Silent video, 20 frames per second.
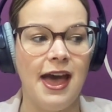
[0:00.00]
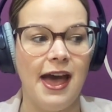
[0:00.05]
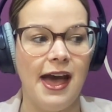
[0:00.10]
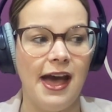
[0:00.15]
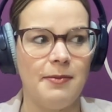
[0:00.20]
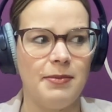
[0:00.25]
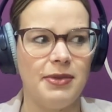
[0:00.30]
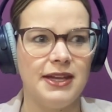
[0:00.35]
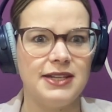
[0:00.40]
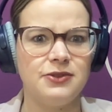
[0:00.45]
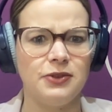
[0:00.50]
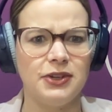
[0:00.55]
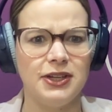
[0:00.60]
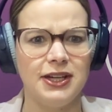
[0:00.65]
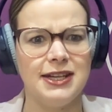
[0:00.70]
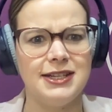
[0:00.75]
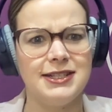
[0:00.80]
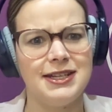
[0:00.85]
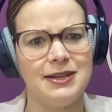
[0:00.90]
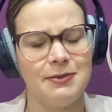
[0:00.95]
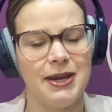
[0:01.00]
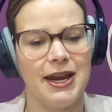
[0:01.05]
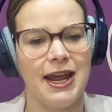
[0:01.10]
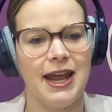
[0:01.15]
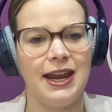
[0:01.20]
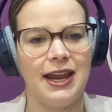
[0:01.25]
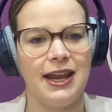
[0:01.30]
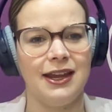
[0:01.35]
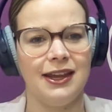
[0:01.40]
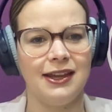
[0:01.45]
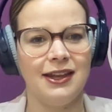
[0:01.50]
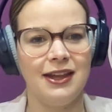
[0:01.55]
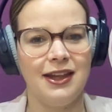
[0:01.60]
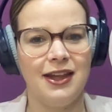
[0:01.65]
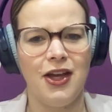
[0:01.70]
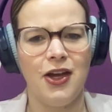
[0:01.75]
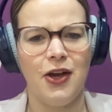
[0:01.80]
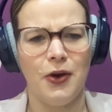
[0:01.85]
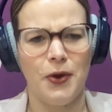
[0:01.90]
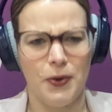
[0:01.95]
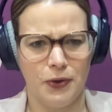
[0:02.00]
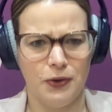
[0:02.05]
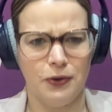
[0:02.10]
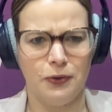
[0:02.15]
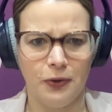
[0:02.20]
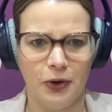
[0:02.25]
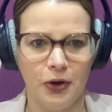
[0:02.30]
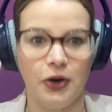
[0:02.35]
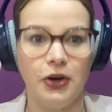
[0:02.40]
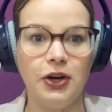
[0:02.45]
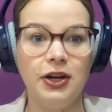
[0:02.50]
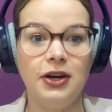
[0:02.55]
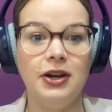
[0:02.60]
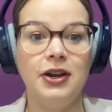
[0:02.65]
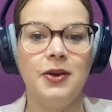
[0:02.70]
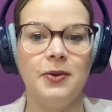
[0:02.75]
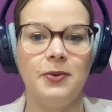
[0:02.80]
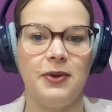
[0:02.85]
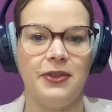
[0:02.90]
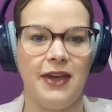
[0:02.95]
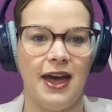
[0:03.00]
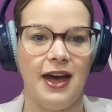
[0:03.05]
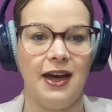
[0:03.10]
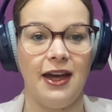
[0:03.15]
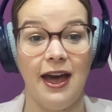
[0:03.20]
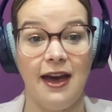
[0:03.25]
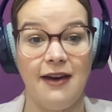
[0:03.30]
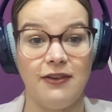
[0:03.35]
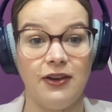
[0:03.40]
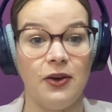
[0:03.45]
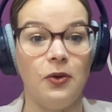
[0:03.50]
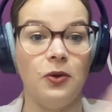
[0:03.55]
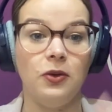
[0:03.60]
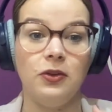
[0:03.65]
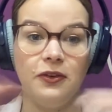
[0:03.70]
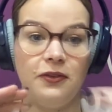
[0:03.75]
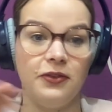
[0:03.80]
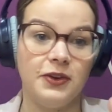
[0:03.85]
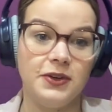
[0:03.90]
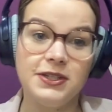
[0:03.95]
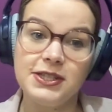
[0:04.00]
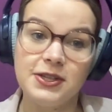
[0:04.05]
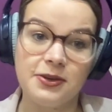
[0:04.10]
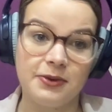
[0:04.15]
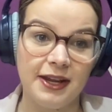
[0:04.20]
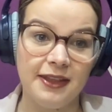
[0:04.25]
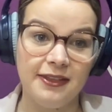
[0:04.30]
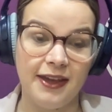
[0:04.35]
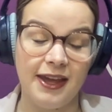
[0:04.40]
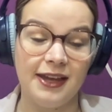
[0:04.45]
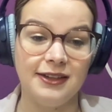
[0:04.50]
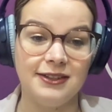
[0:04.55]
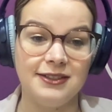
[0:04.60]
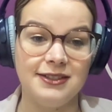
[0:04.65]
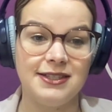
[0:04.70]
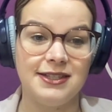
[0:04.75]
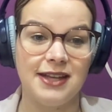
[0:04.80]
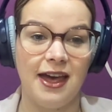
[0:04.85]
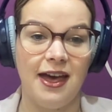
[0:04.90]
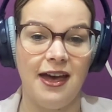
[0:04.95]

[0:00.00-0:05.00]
but that's really intimidating on your own without having all of those 3 things.